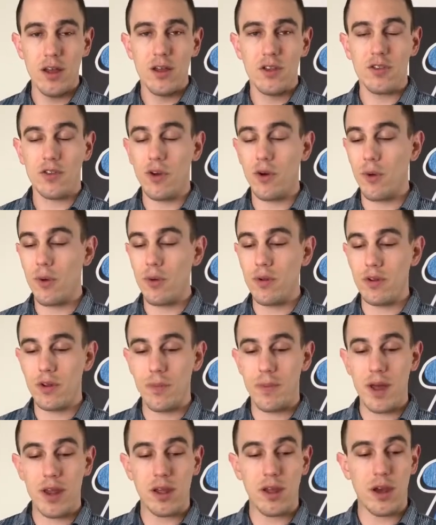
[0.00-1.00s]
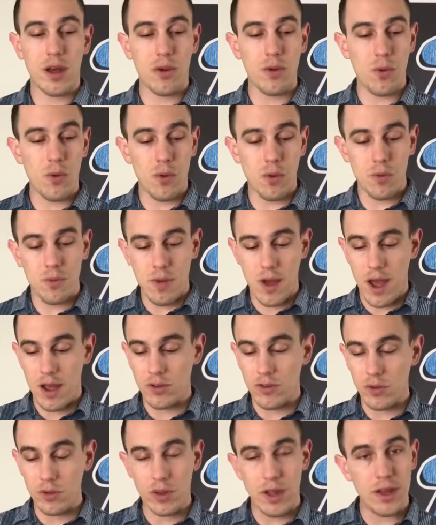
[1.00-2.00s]
So depending on,
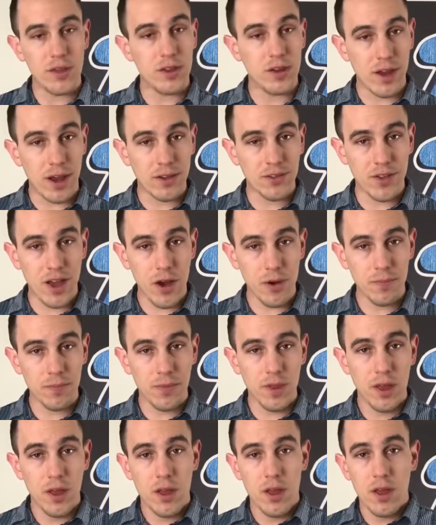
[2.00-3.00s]
as you lay the dice out,